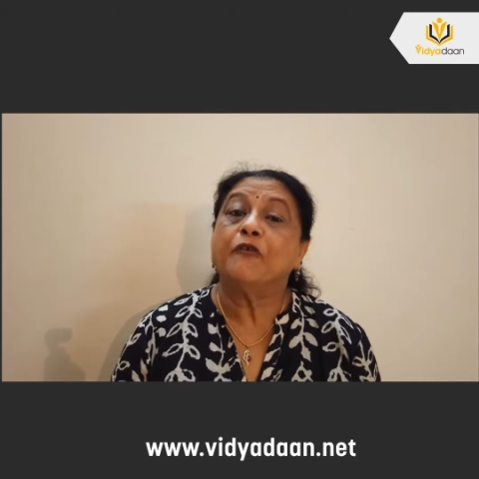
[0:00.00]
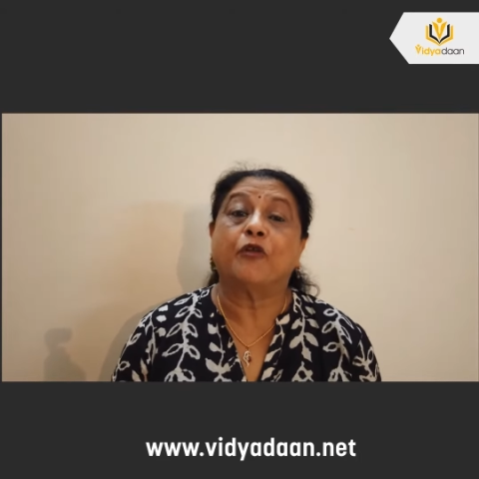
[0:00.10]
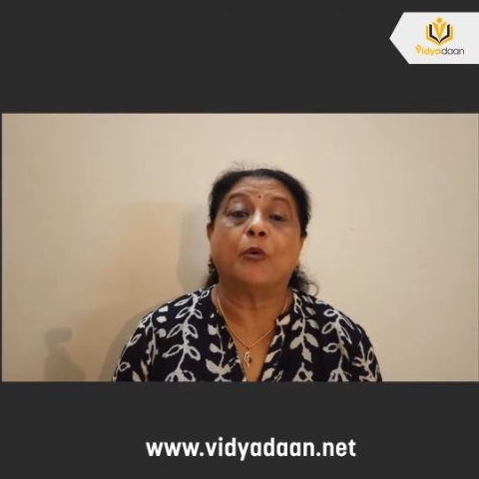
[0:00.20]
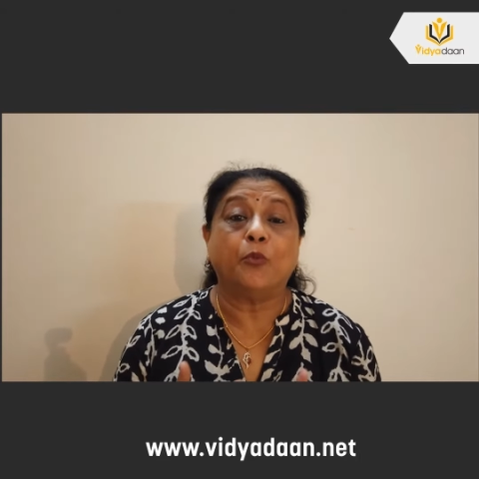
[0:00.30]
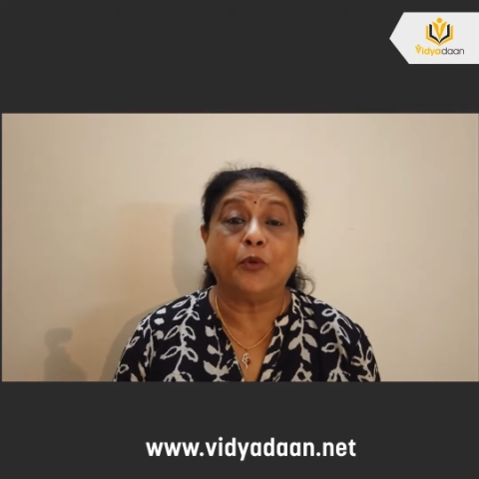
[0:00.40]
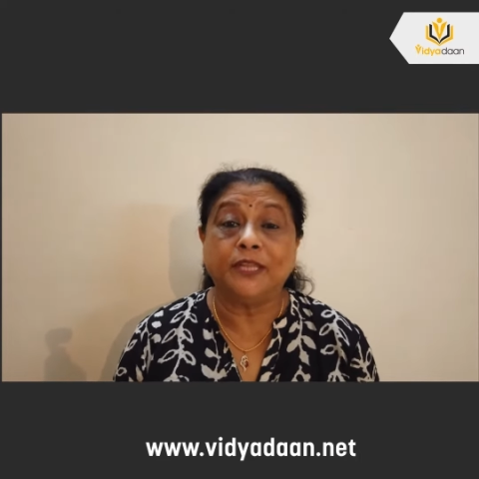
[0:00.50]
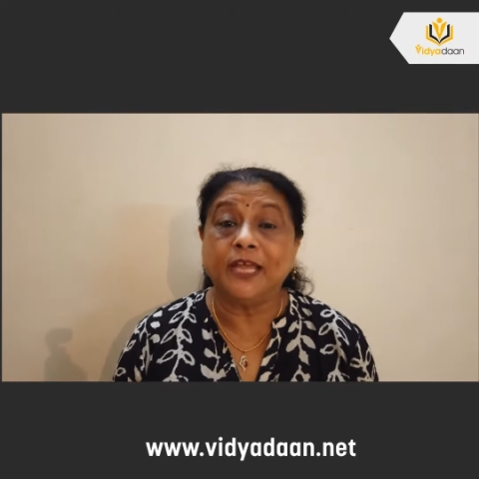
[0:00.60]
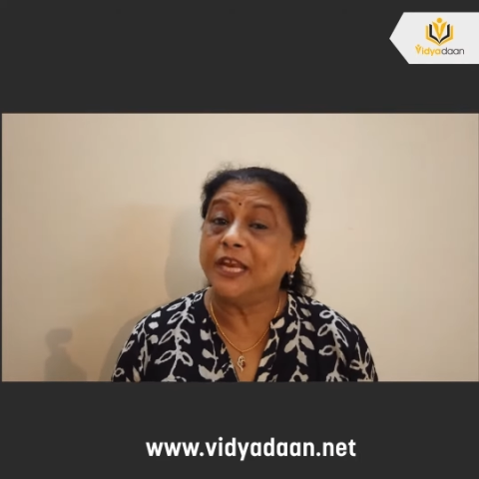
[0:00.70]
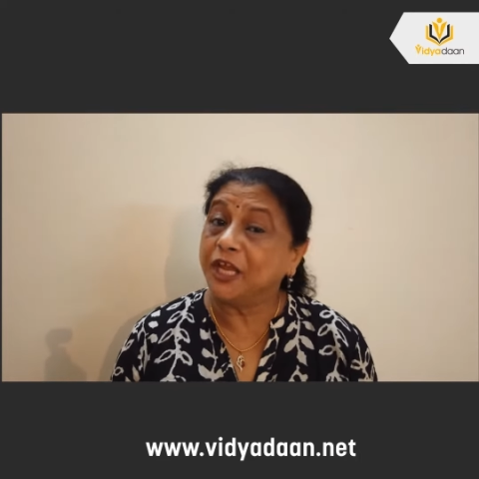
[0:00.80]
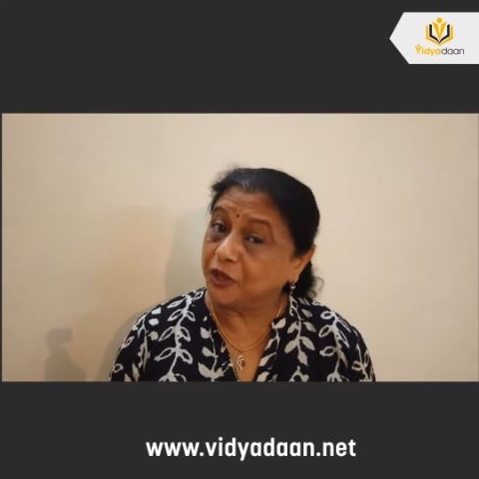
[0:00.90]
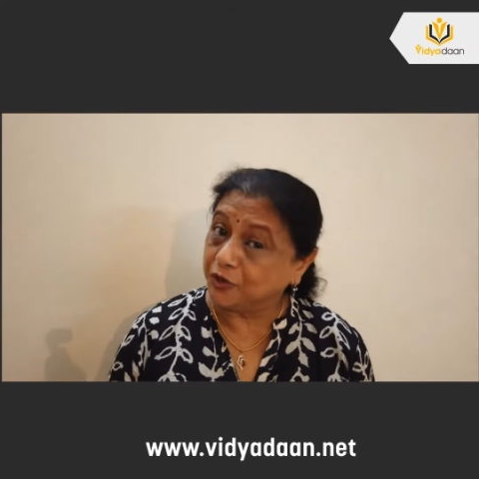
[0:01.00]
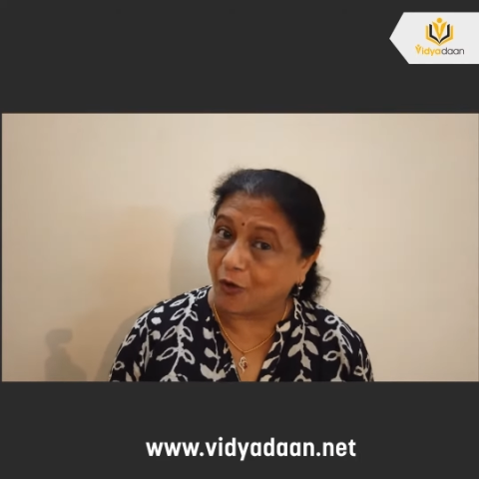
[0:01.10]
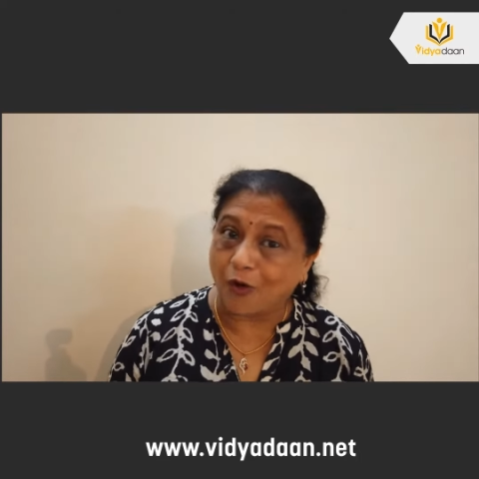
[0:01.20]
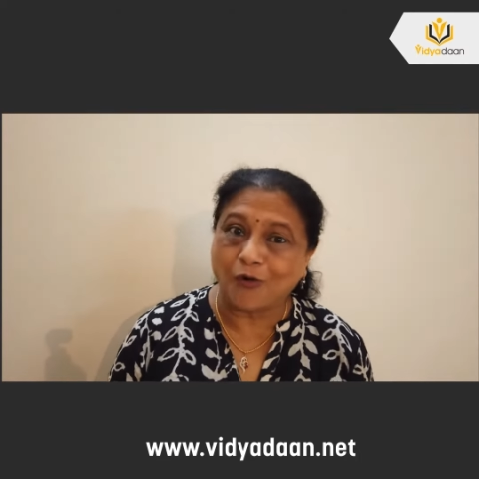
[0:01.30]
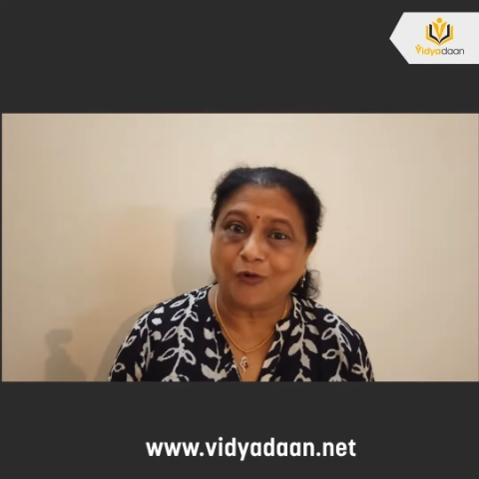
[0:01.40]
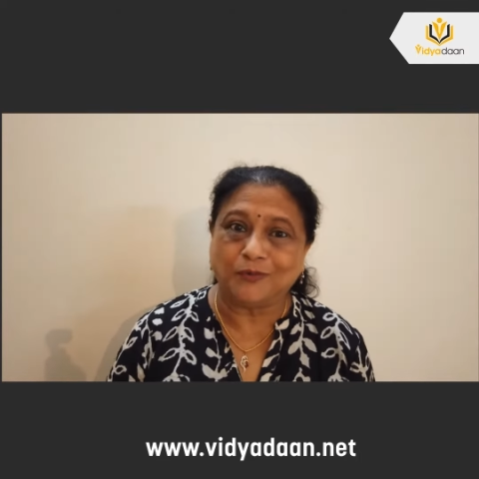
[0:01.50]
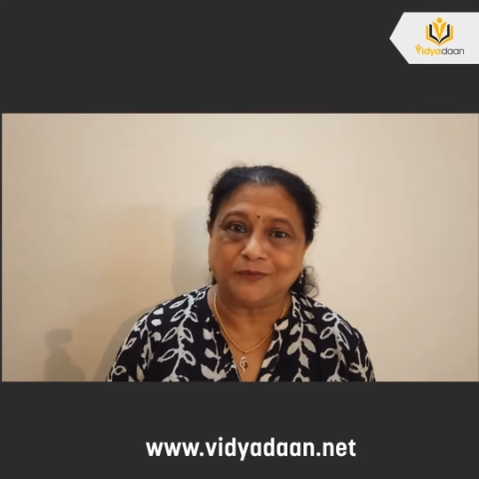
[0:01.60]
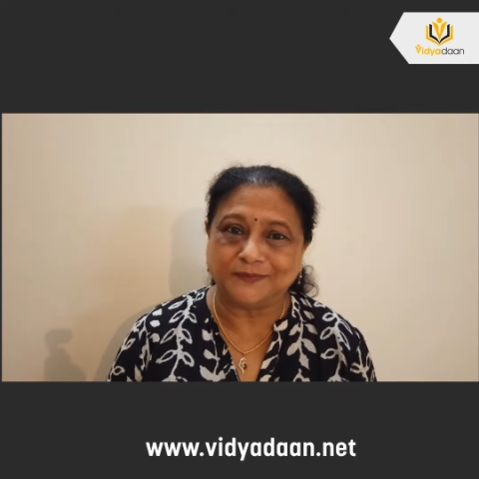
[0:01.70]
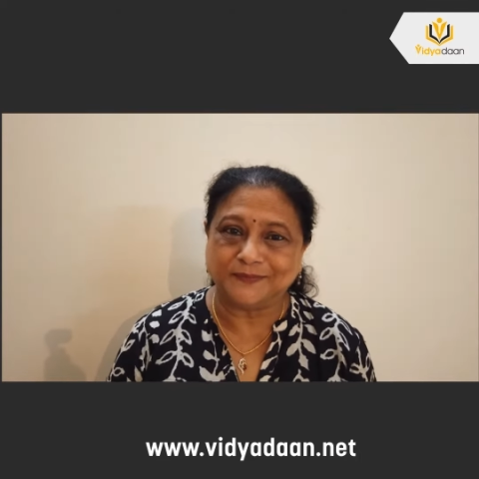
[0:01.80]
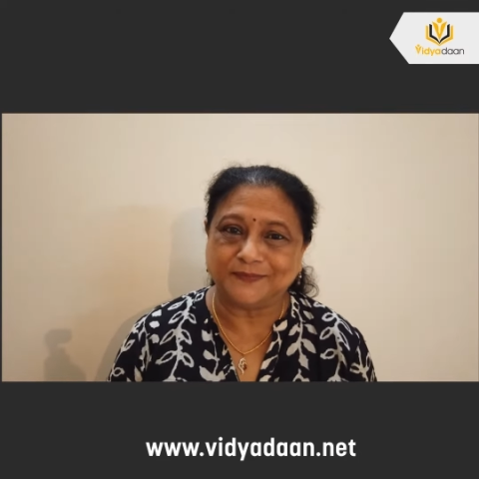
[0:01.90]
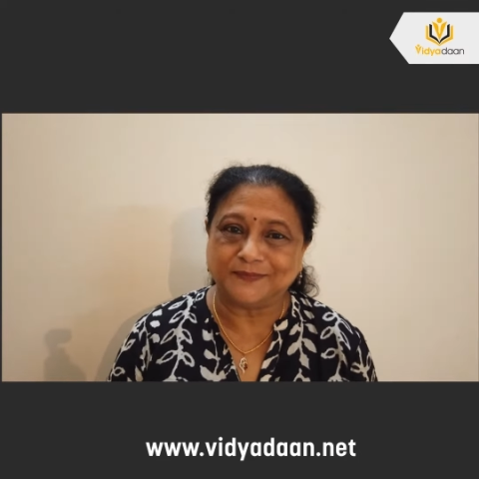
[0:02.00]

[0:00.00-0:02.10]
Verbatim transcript: from within your home.